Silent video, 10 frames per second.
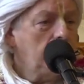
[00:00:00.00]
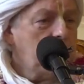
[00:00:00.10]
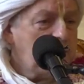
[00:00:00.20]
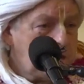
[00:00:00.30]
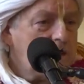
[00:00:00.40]

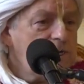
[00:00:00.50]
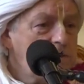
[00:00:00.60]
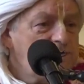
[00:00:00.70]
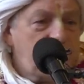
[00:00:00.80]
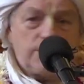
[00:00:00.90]
We heard
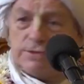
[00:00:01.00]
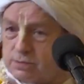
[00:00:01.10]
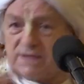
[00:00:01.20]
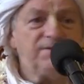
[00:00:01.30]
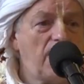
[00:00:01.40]
your flute,
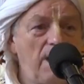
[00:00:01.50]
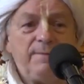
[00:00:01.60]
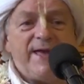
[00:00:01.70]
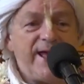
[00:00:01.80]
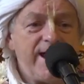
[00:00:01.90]
we've
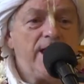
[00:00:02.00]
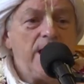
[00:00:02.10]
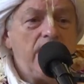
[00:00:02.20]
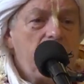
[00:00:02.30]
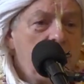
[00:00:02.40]
come
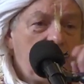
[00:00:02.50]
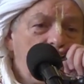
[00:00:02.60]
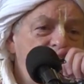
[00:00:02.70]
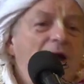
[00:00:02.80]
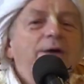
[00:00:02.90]
here,
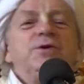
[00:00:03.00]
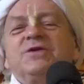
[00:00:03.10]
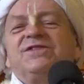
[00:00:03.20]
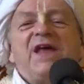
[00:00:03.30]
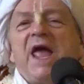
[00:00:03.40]
and now
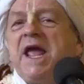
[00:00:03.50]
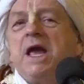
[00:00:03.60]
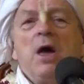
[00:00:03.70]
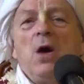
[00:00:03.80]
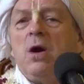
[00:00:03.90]
you're
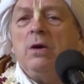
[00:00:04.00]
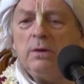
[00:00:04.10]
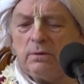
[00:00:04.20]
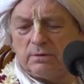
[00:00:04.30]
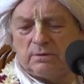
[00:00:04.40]
saying,
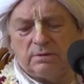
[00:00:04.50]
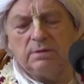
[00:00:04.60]
oh,